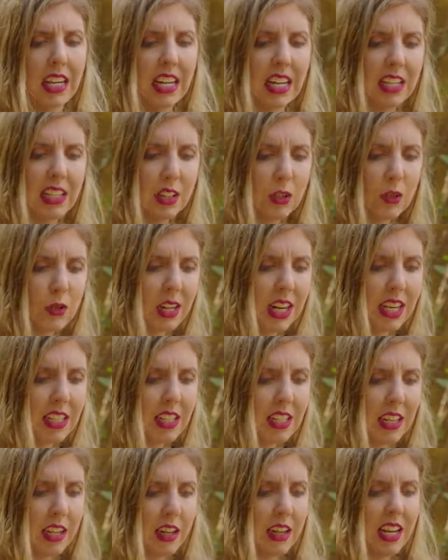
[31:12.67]
is
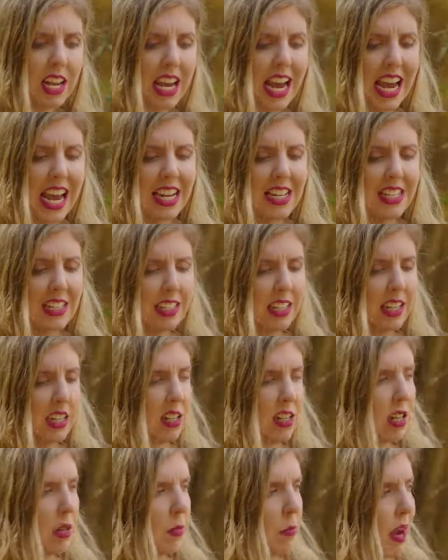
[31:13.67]
creating an
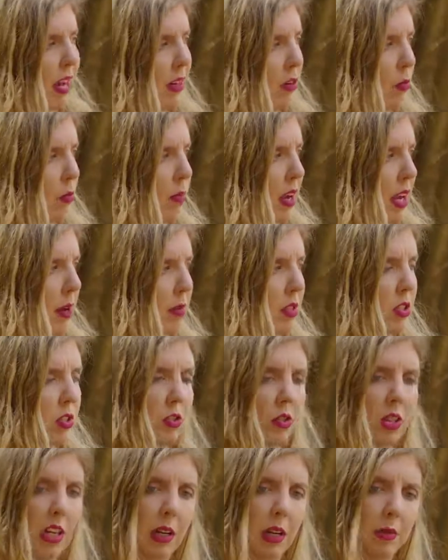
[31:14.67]
instant micropayment
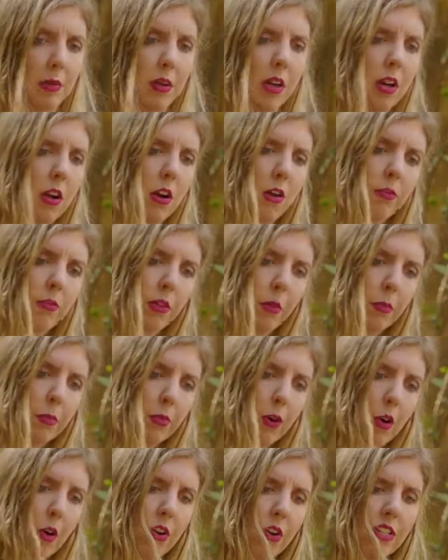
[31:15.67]
stream from
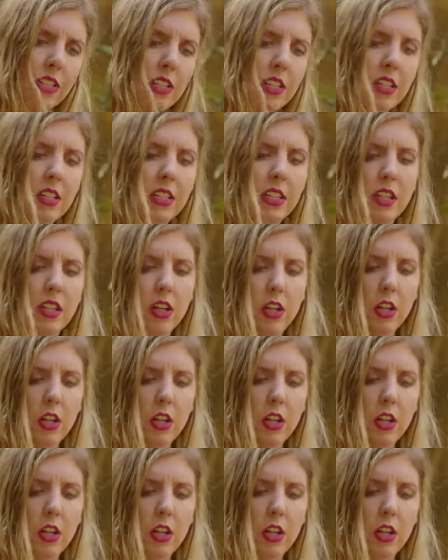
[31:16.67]
person